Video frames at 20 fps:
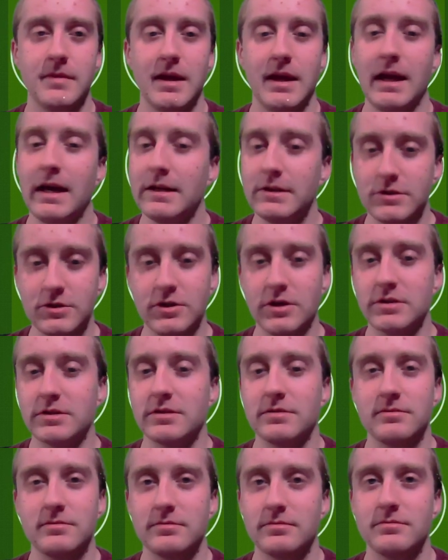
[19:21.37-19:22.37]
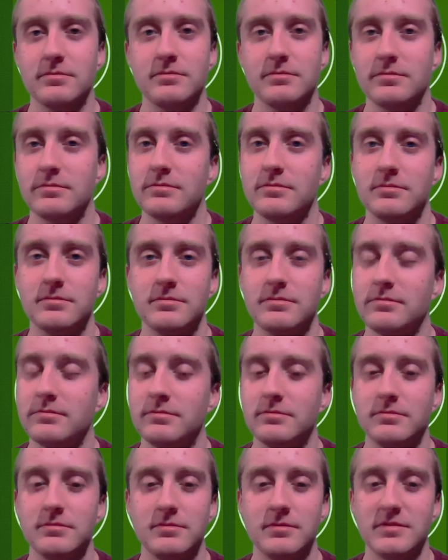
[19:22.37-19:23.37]
It just
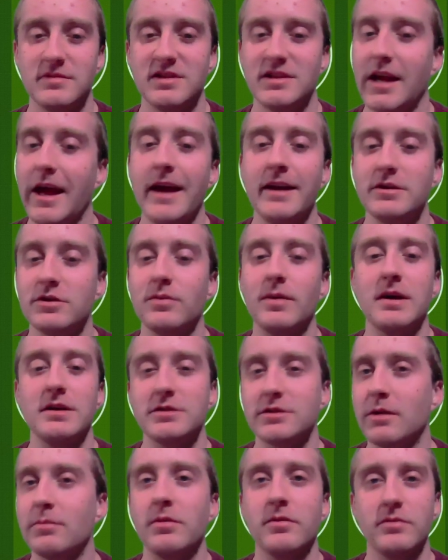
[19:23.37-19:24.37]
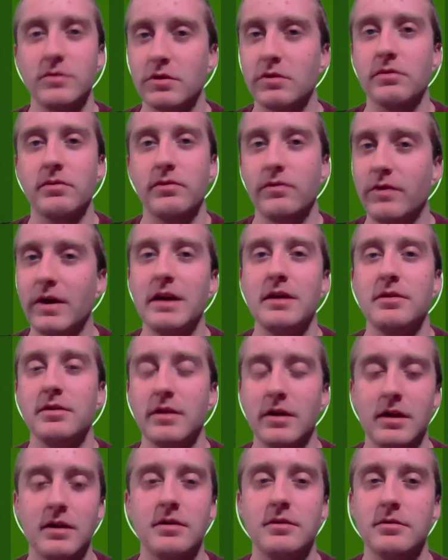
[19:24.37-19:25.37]
takes away some of your faith
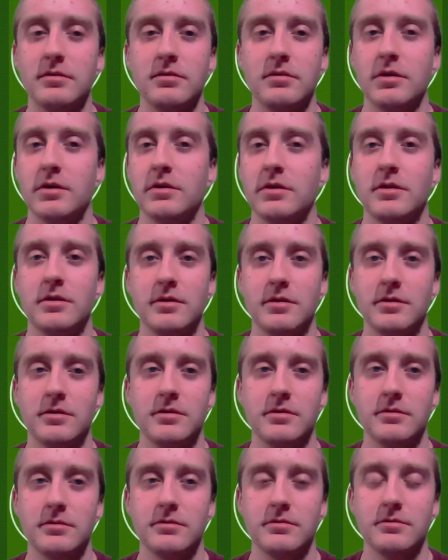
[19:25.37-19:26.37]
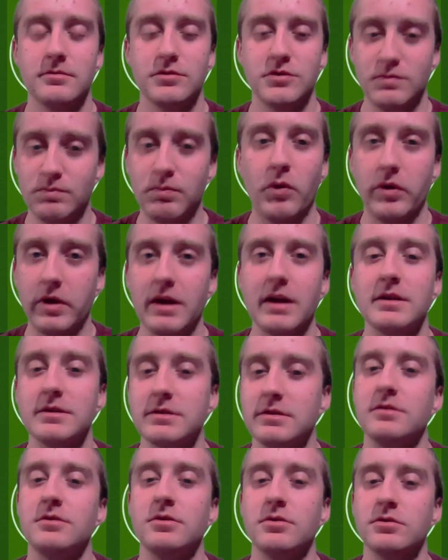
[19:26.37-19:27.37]
in sporting
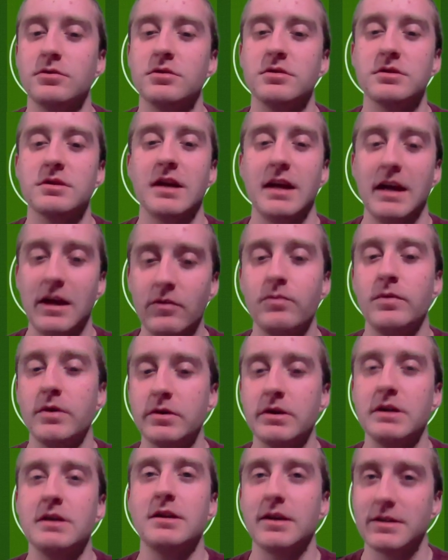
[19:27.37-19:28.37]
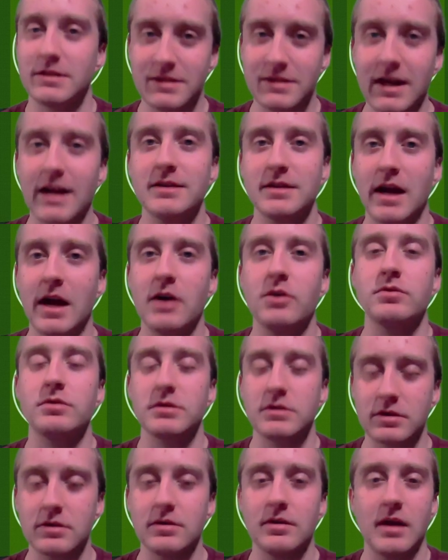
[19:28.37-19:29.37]
institutions. It really does. That's how
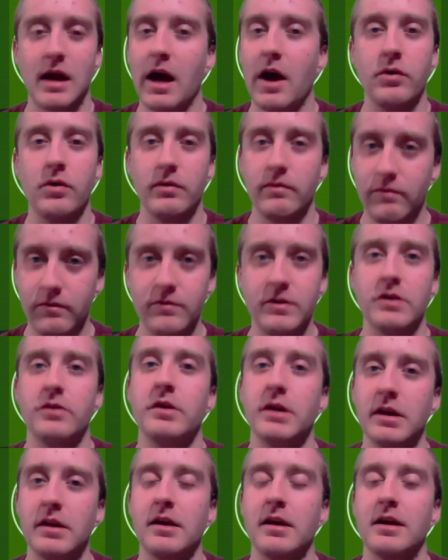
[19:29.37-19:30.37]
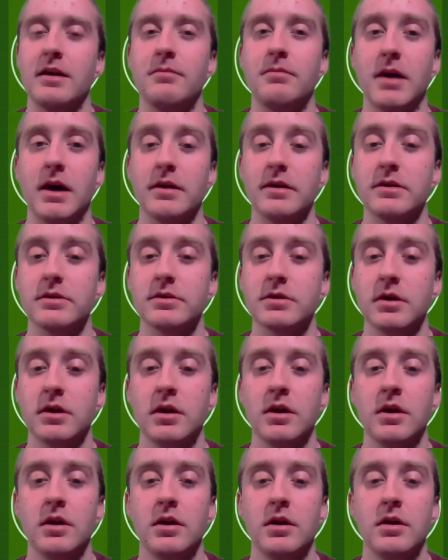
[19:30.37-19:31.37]
dis- how infuriated I am by this.
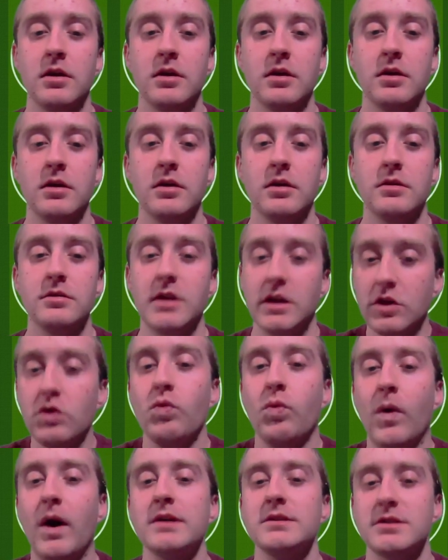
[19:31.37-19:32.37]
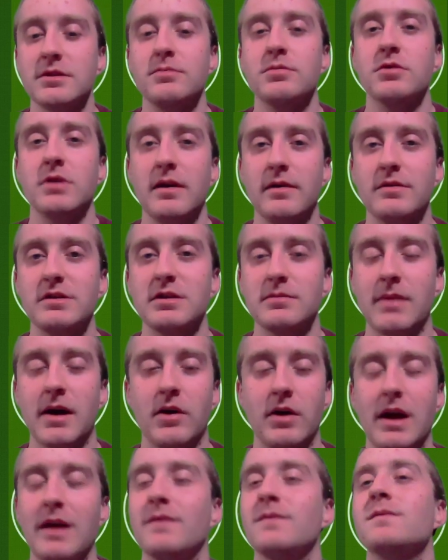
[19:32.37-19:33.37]
That you want to believe it's
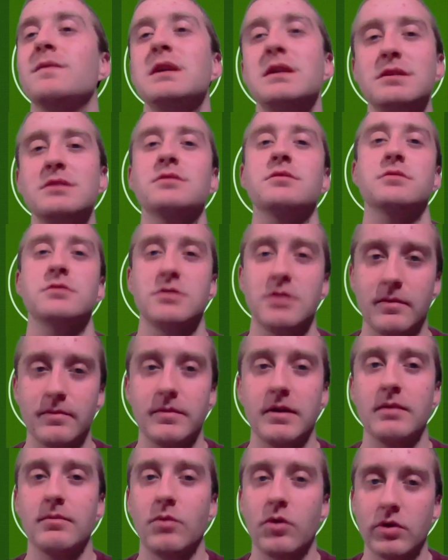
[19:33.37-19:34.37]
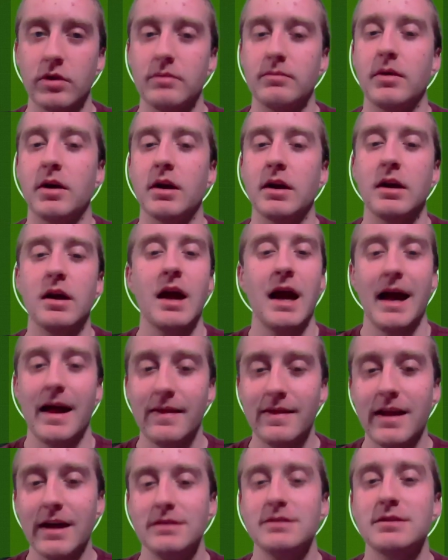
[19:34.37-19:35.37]
about at least something more than money.
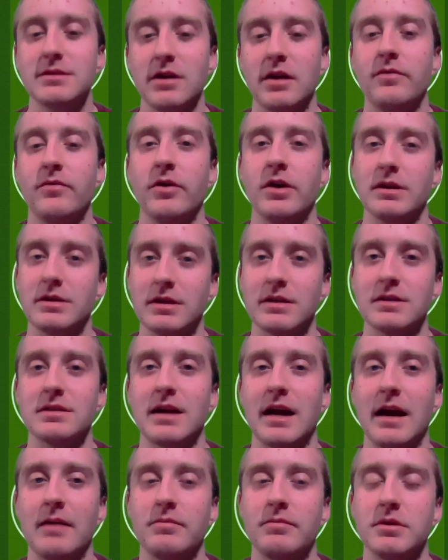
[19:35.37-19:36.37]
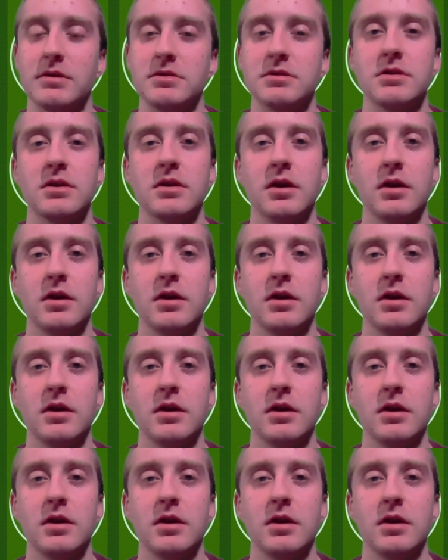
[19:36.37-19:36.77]
And then stuff like this happens.